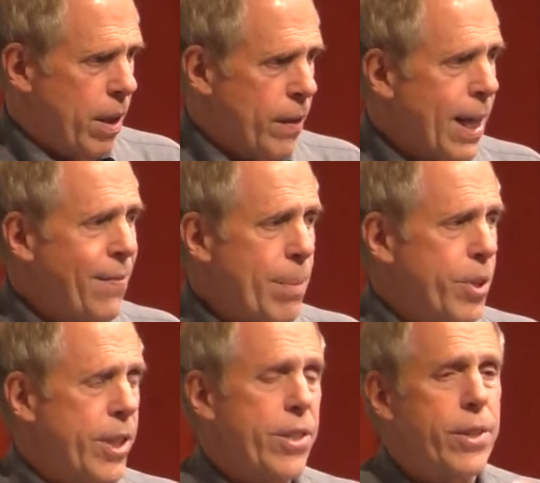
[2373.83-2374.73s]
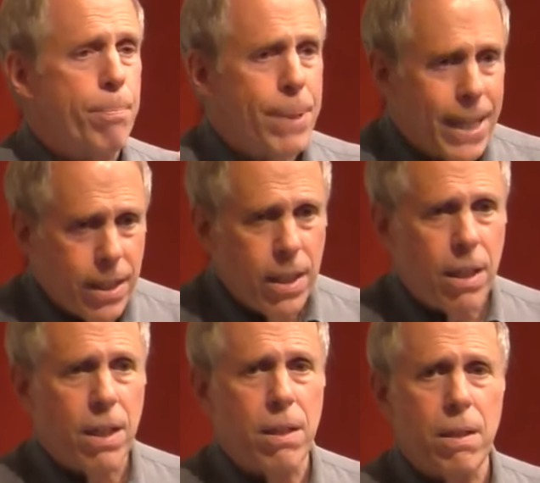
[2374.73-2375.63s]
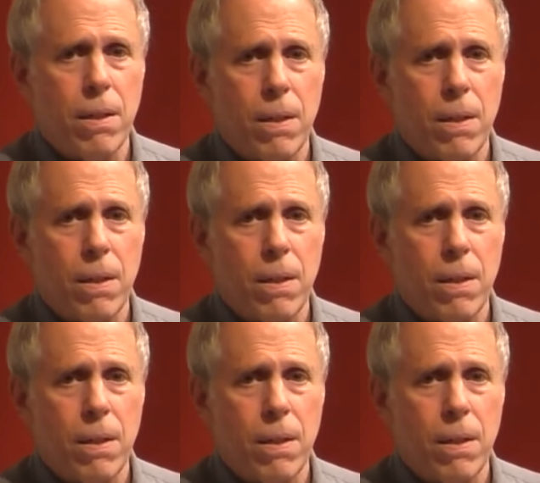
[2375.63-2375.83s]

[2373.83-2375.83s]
A lot of embassies depended on